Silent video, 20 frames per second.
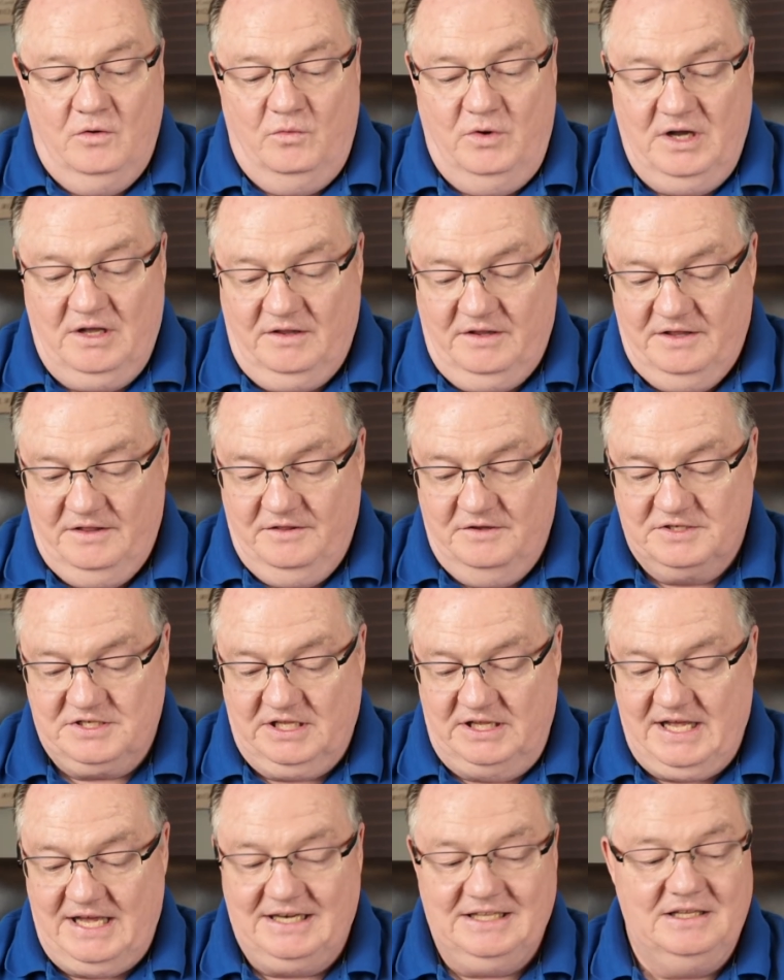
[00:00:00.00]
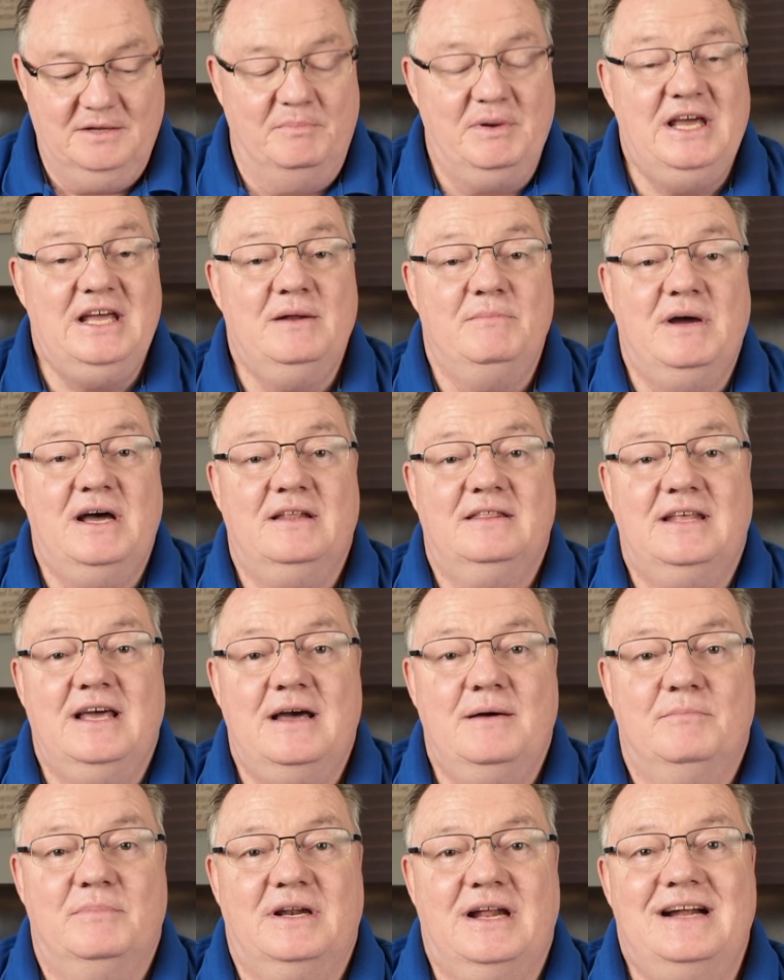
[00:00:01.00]
Well, there's a lot of debate about
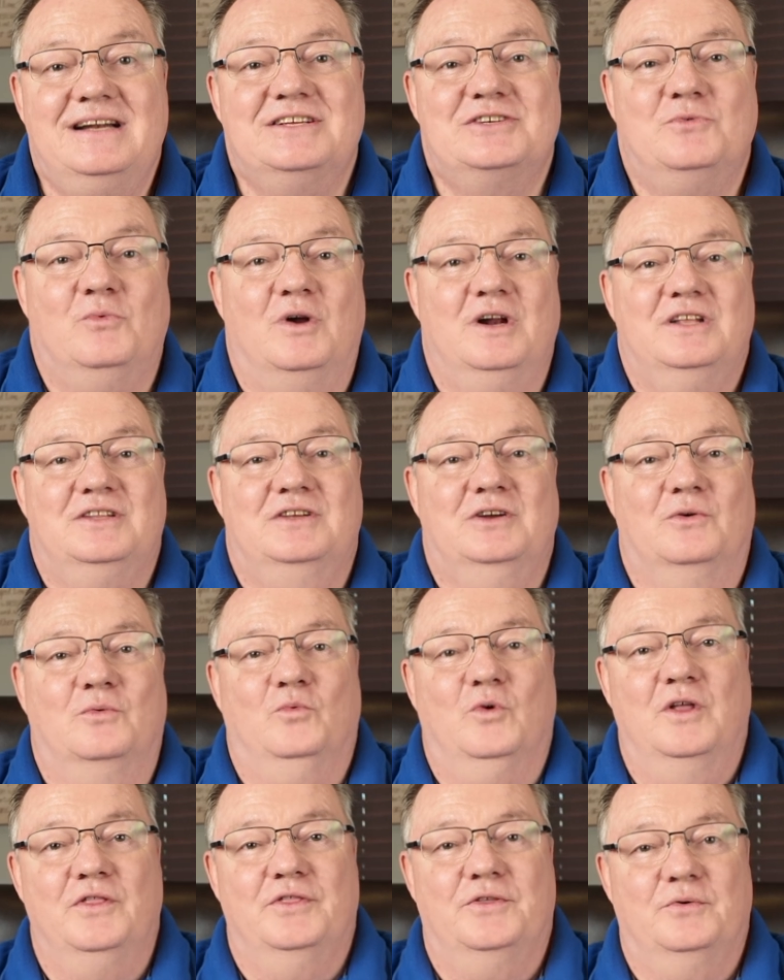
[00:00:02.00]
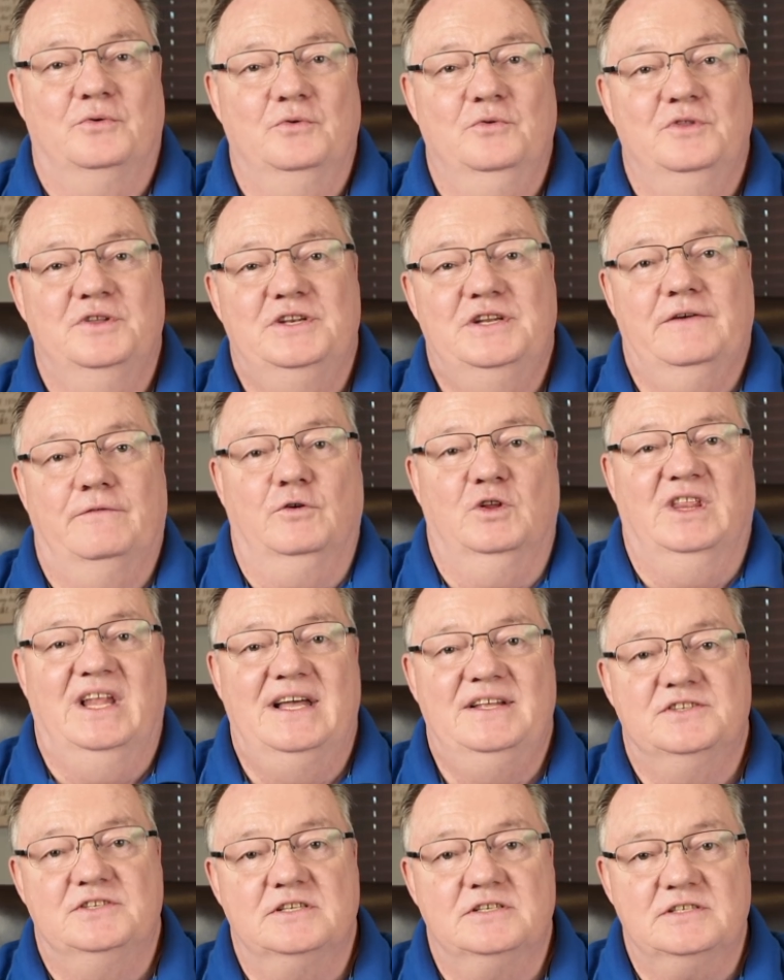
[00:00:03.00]
that, but I just wanted to run through the different
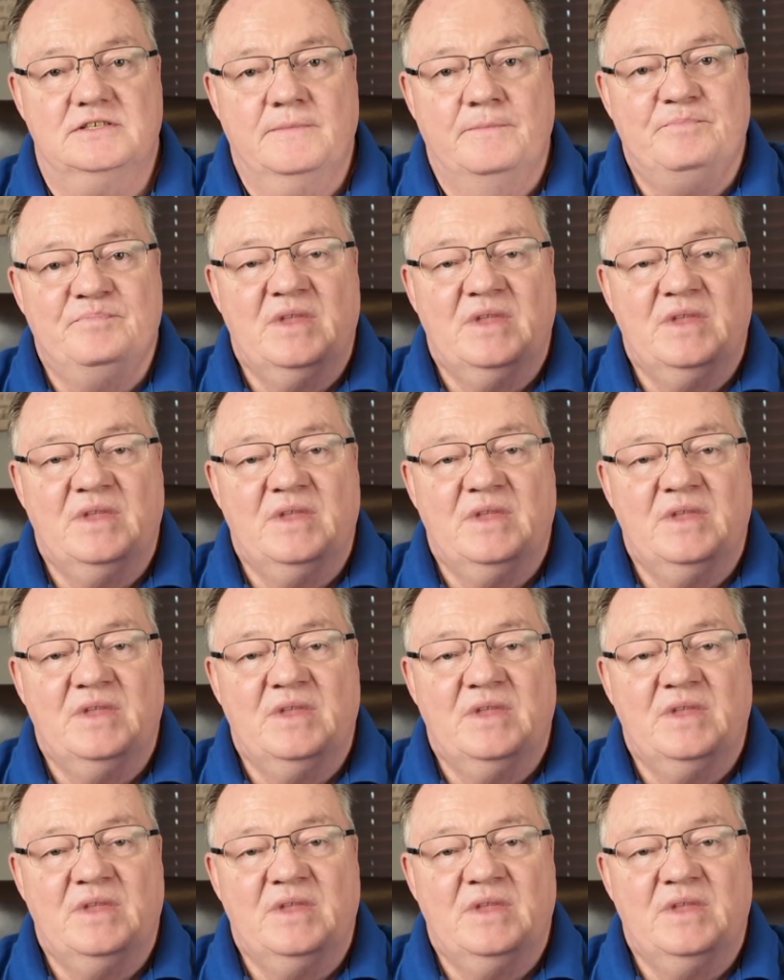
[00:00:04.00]
lenses.